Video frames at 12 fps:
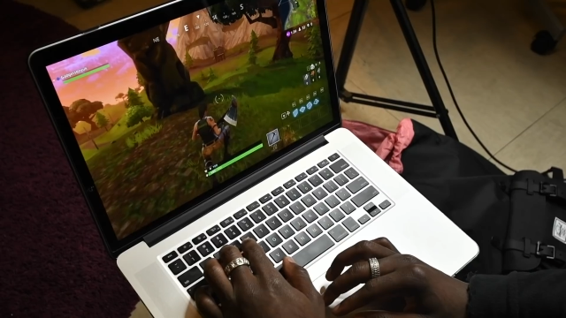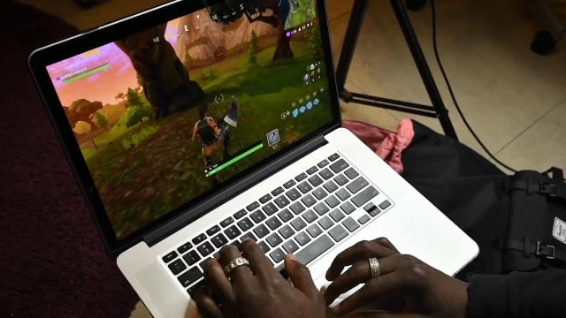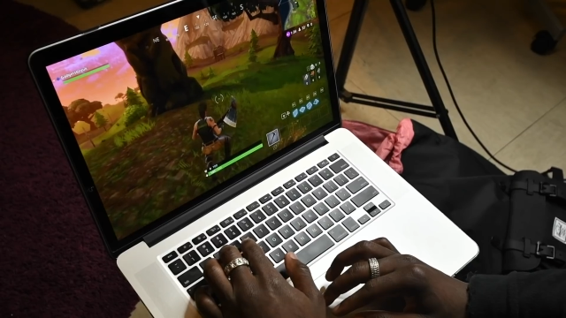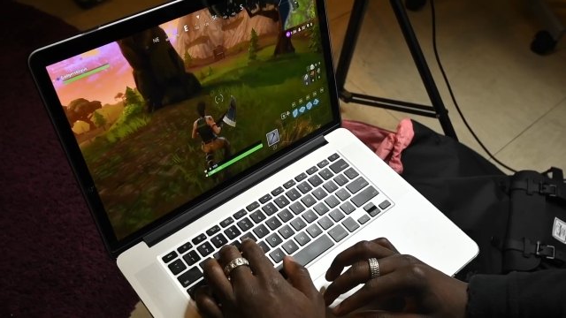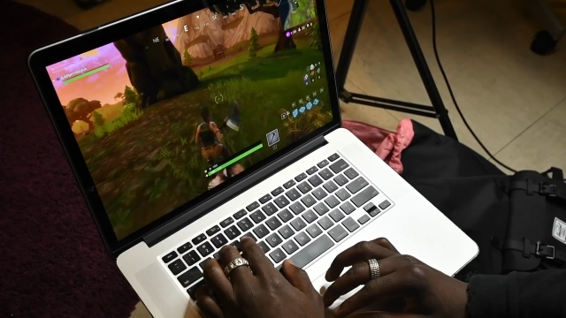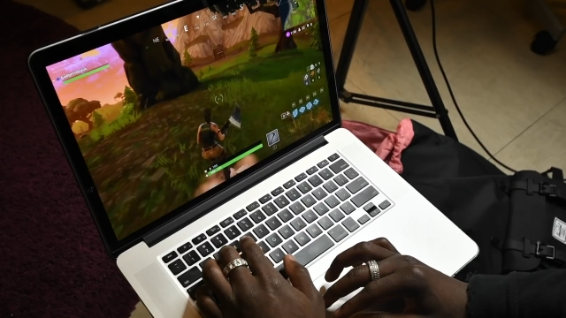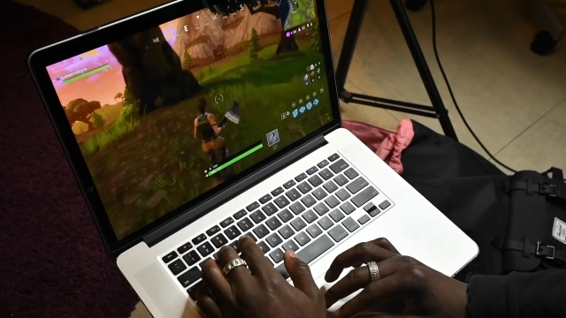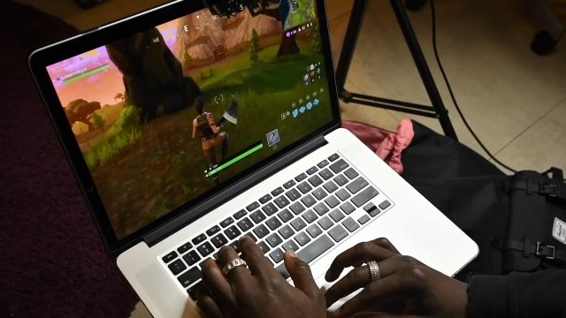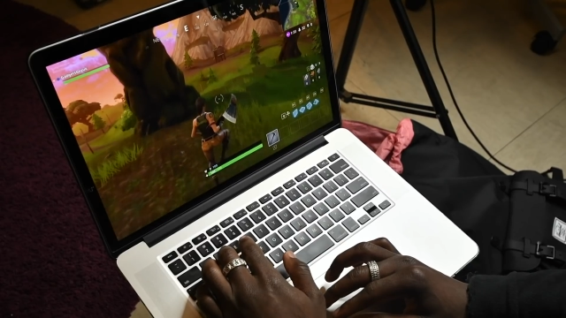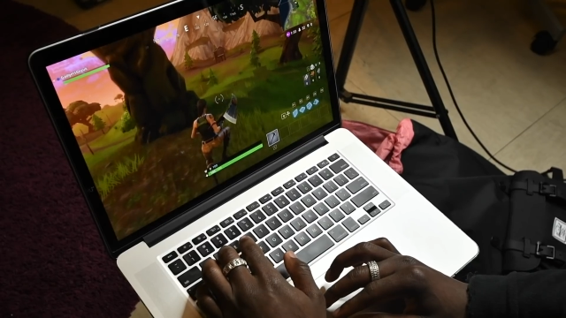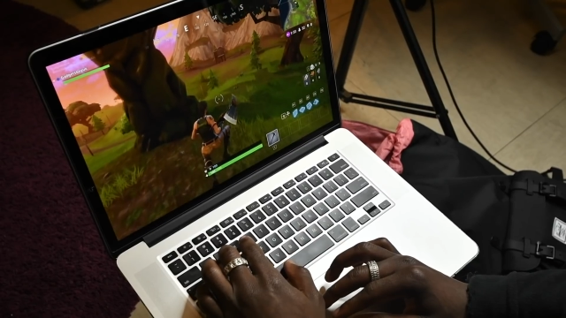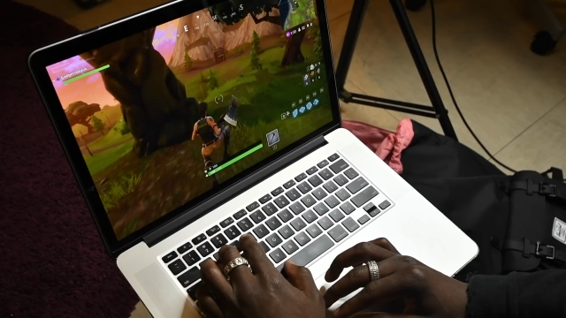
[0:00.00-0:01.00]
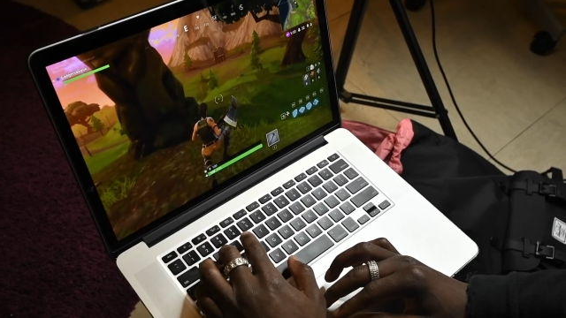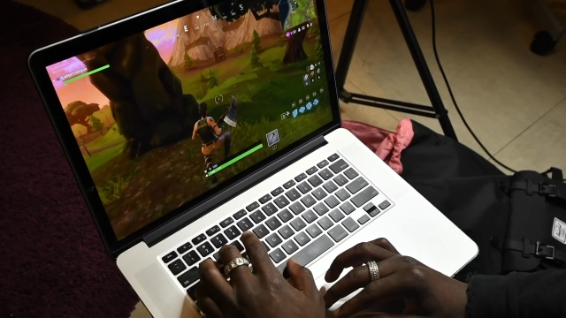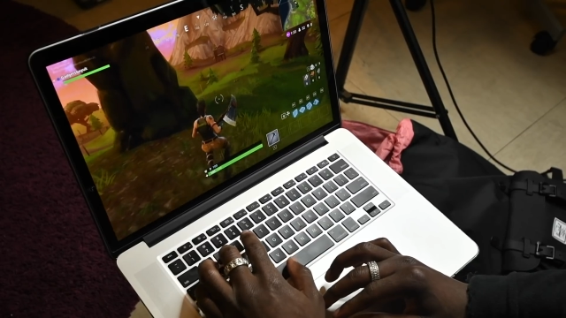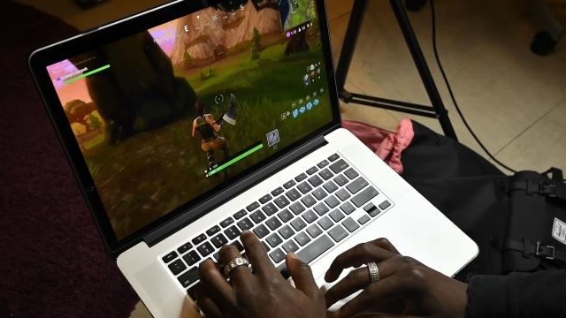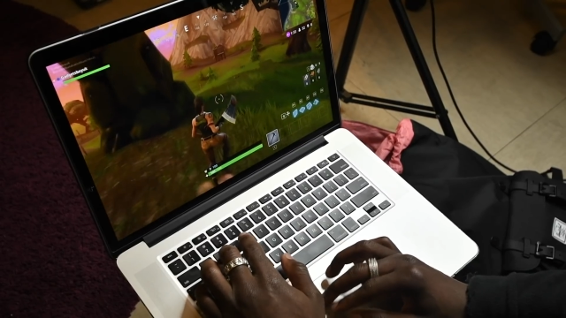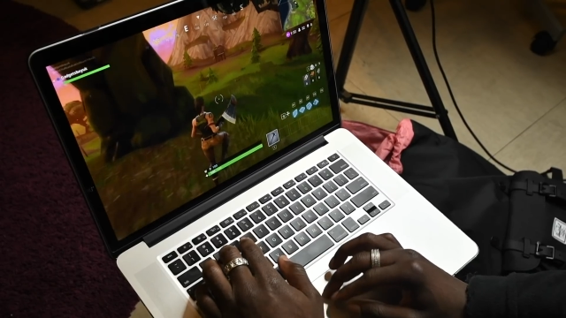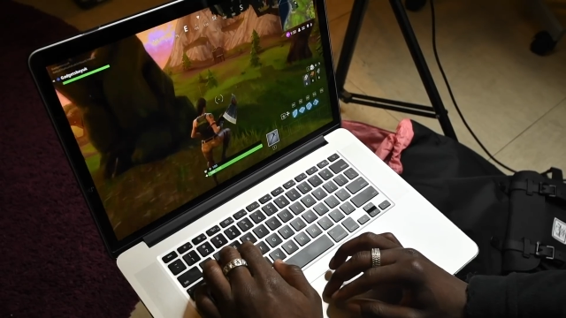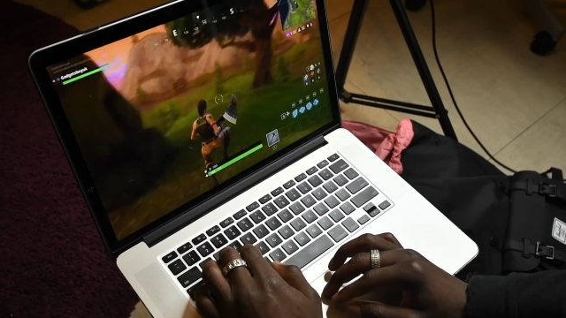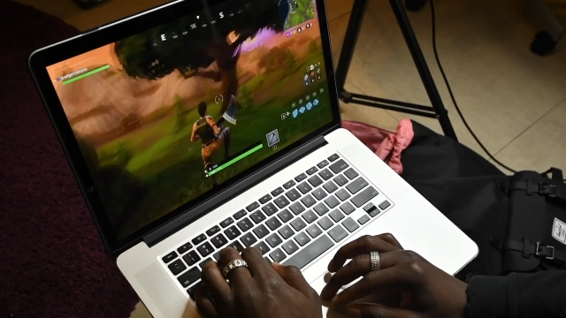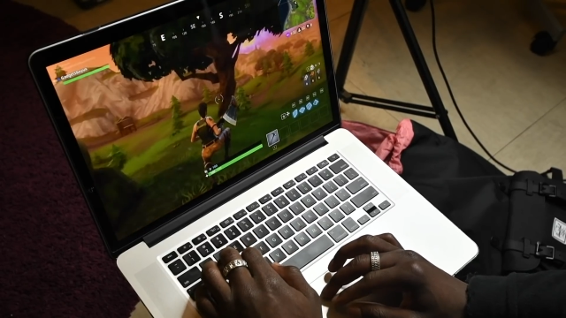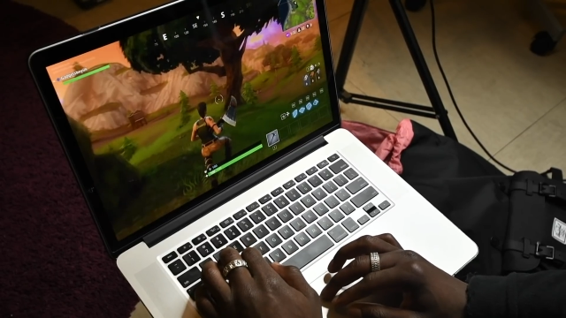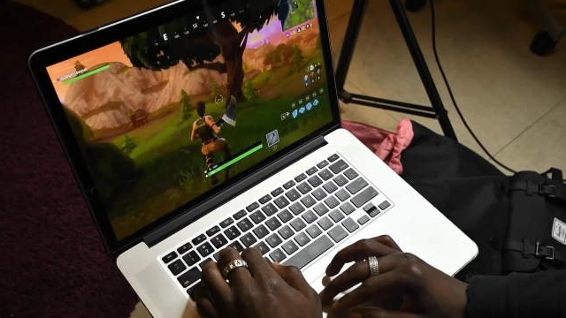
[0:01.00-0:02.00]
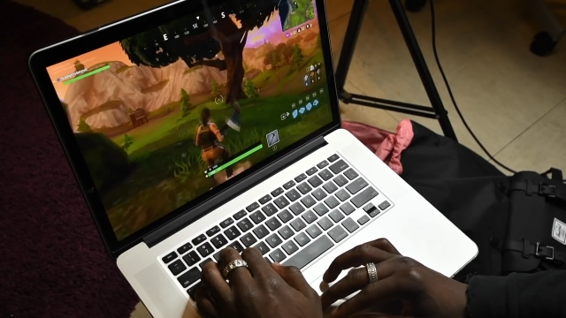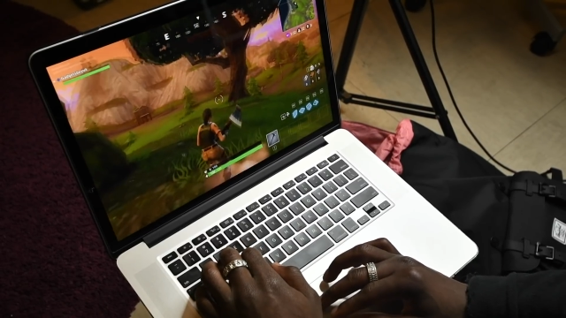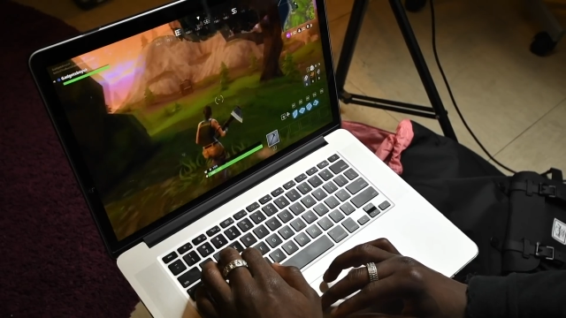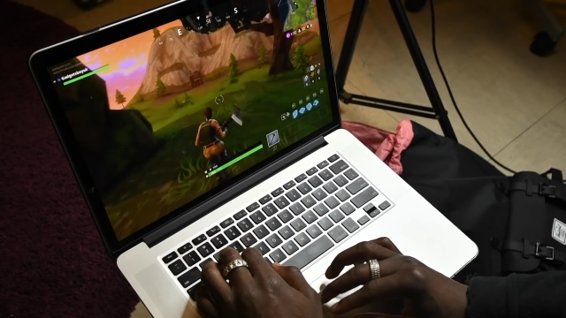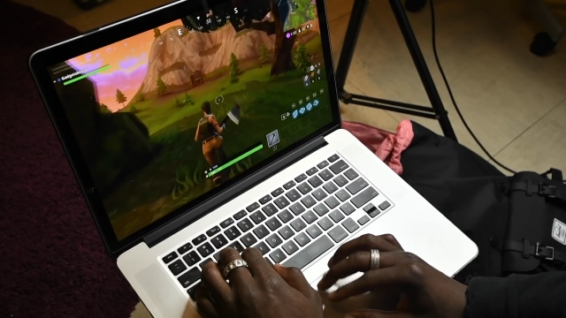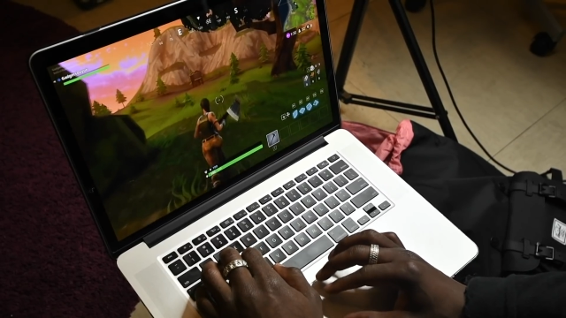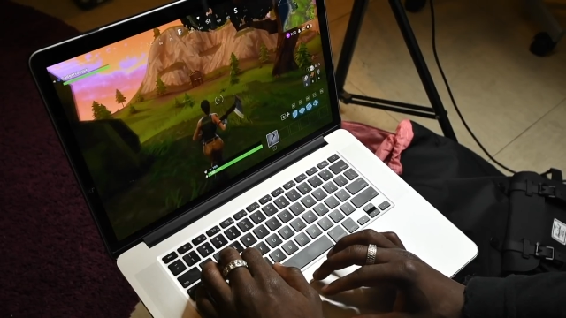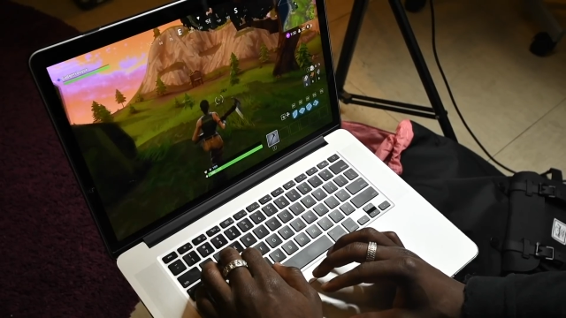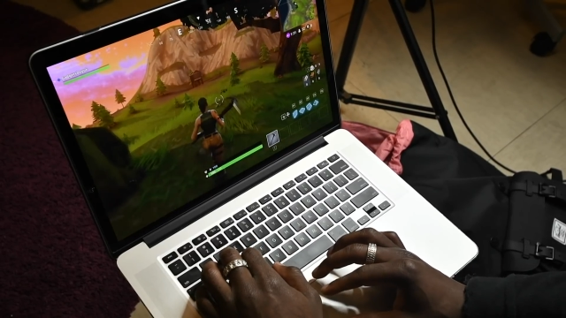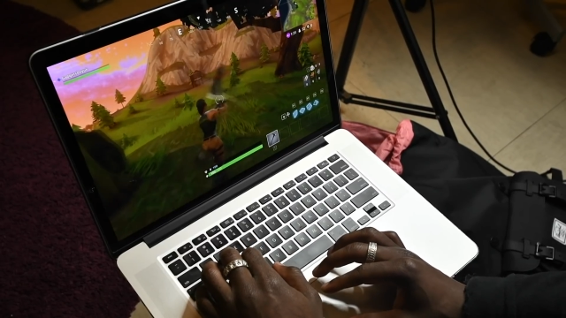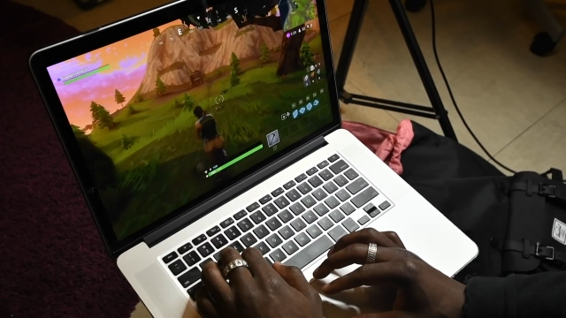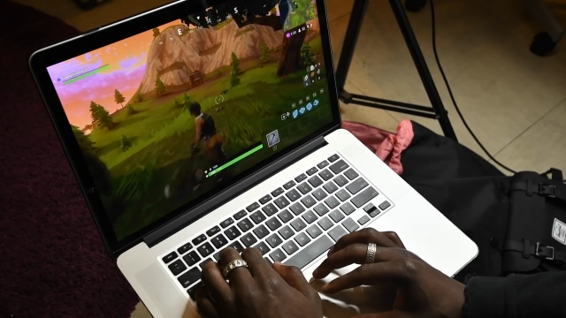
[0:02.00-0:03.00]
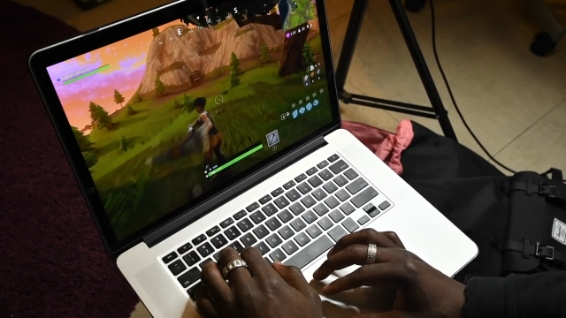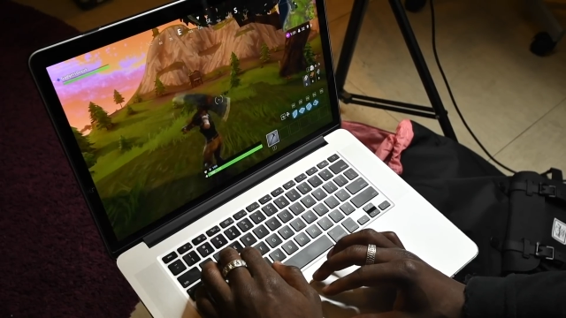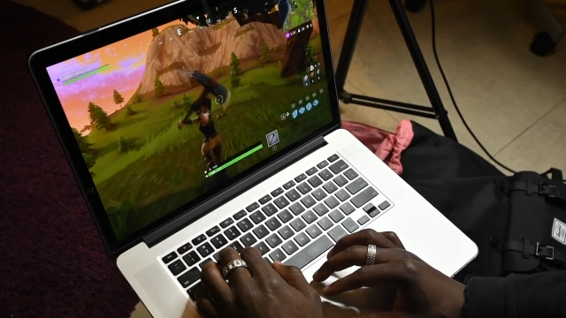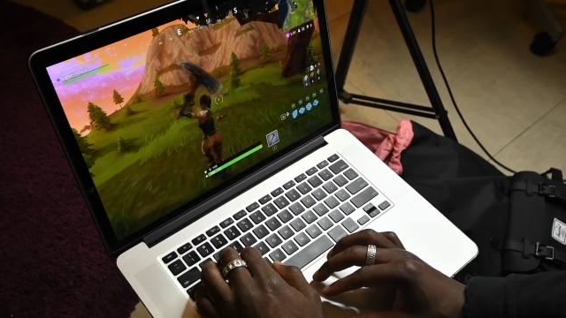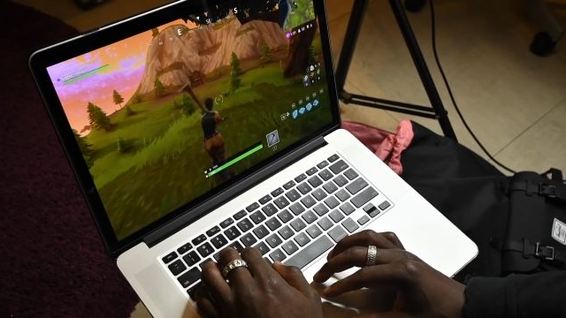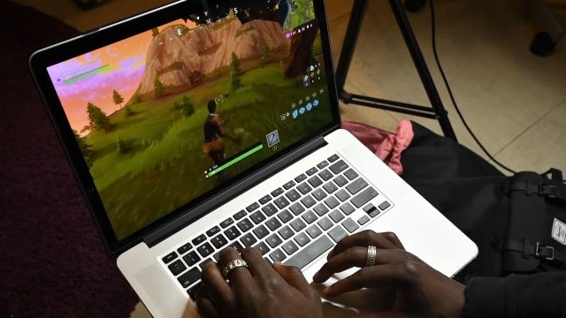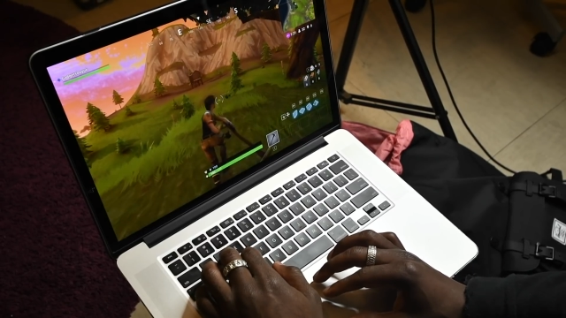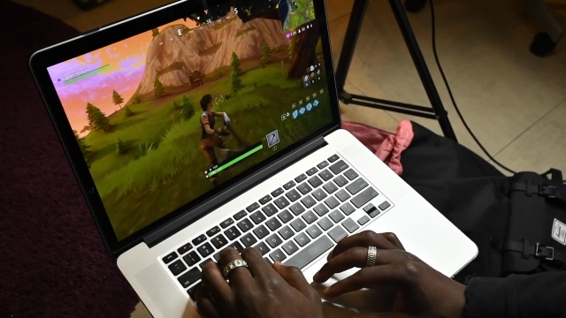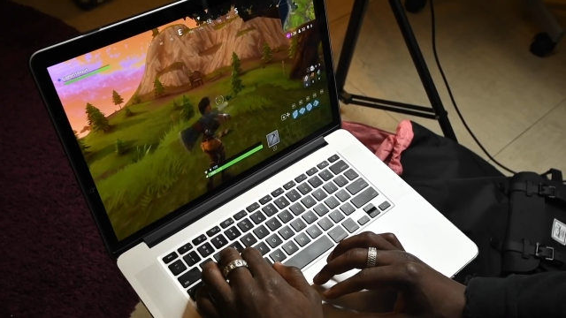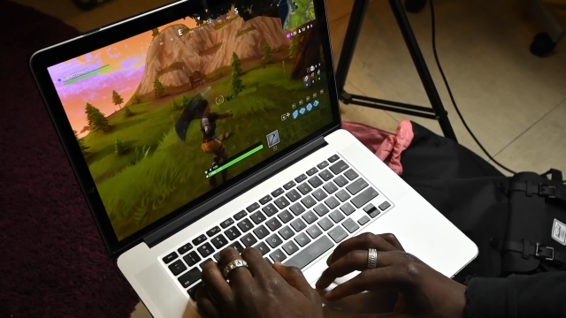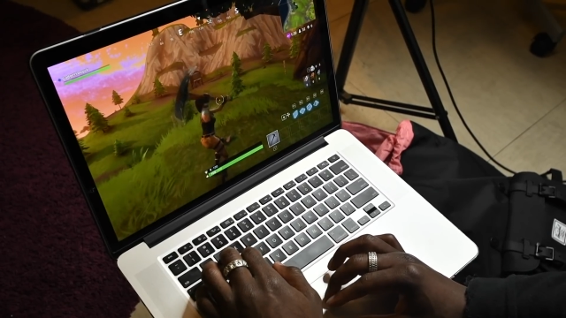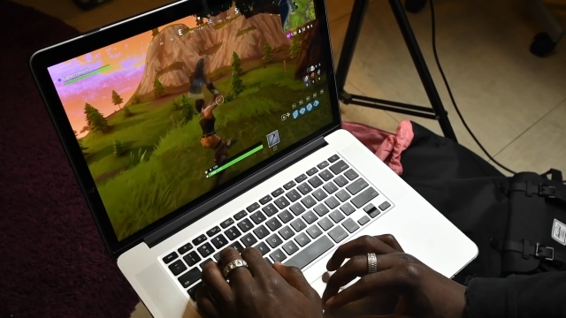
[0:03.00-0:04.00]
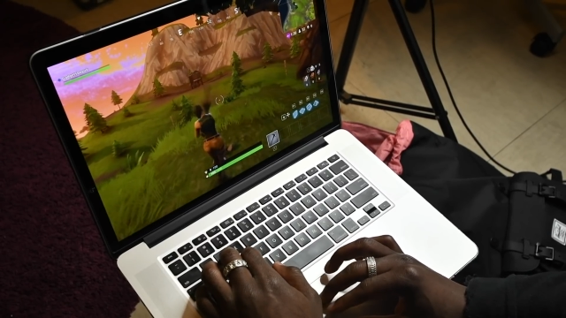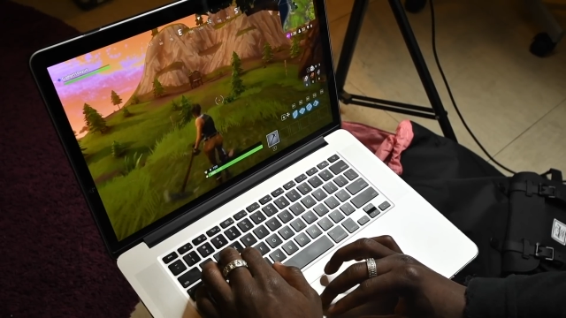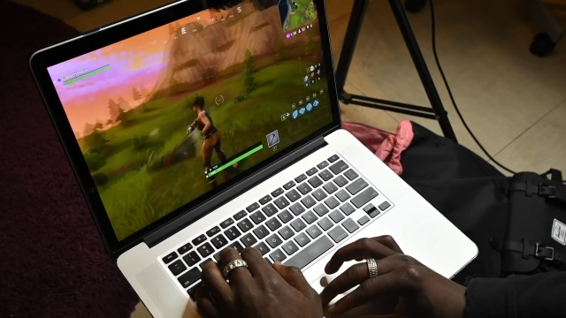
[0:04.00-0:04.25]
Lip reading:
Nobody's mouth can be seen.